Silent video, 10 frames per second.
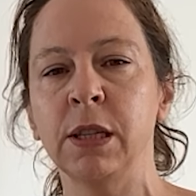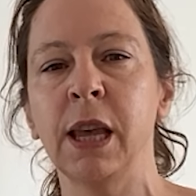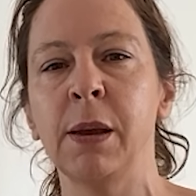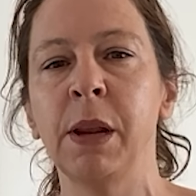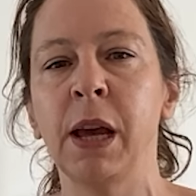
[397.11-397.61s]

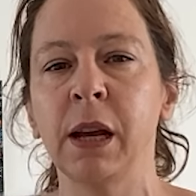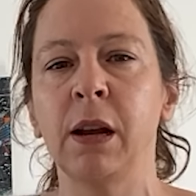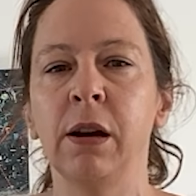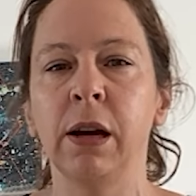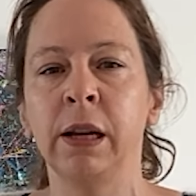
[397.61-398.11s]
same
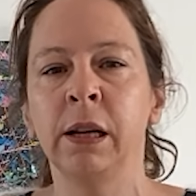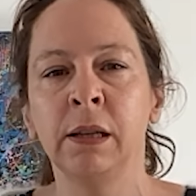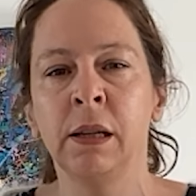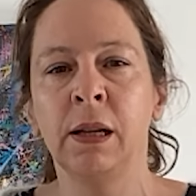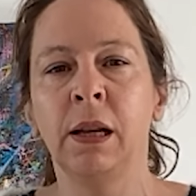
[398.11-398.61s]
neckline.
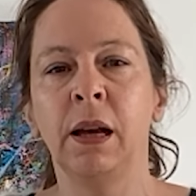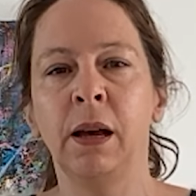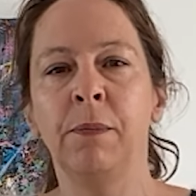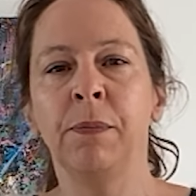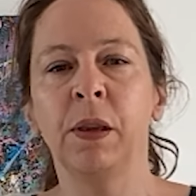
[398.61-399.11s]

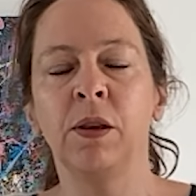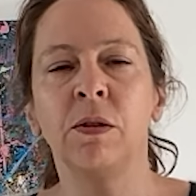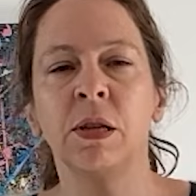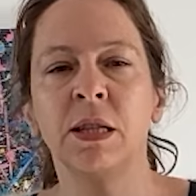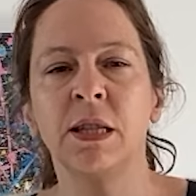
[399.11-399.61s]
You
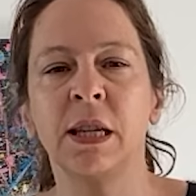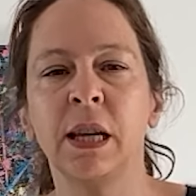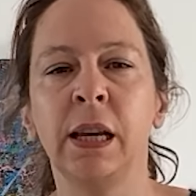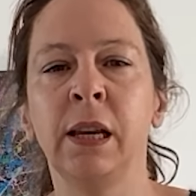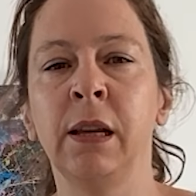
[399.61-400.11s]
can
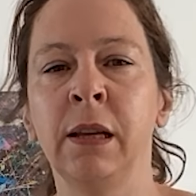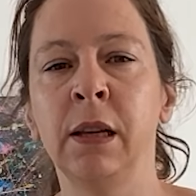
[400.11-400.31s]
see